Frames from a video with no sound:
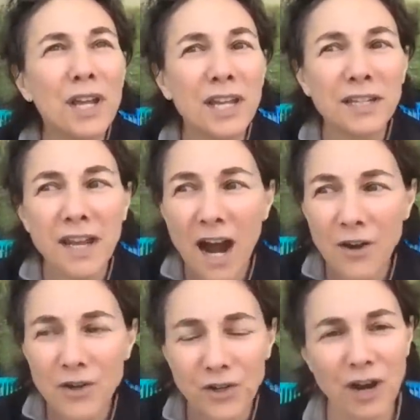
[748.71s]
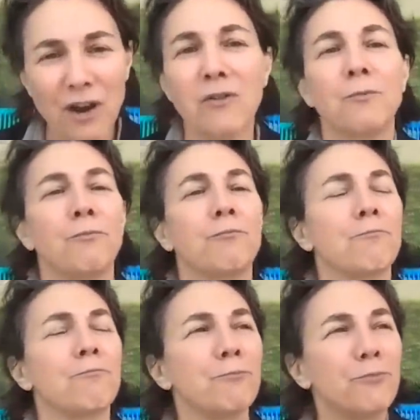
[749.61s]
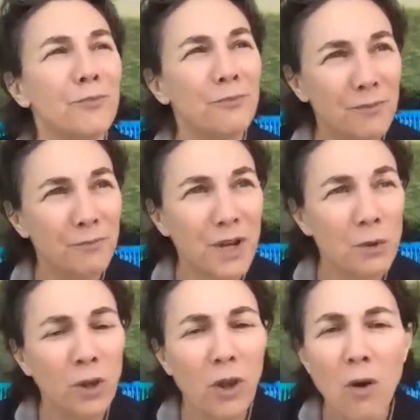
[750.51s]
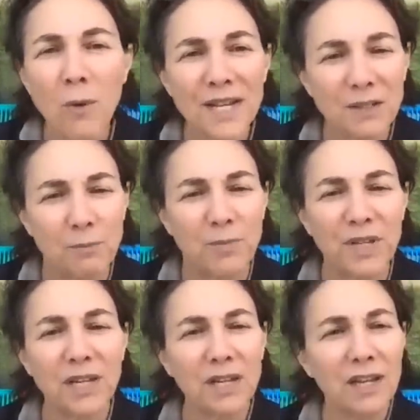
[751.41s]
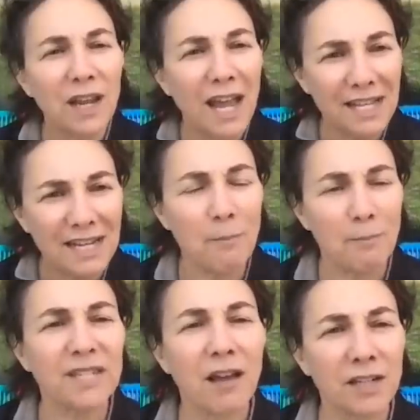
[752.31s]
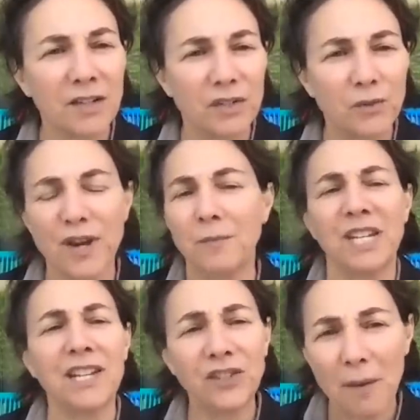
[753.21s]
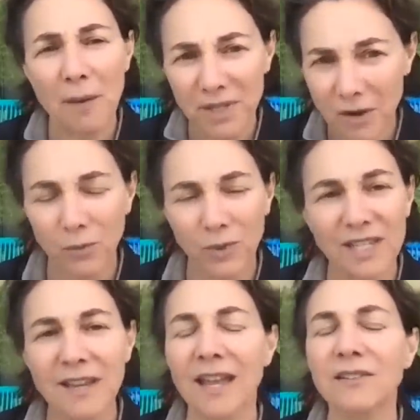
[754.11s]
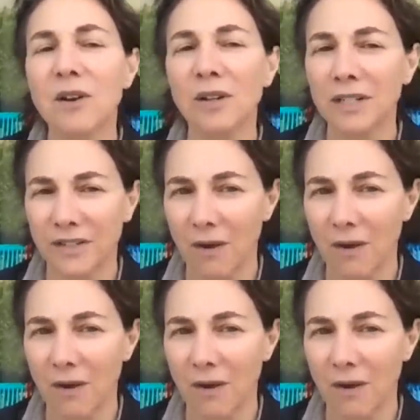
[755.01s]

in our show, there will always be an episodic story. I mean, each episode will stand on its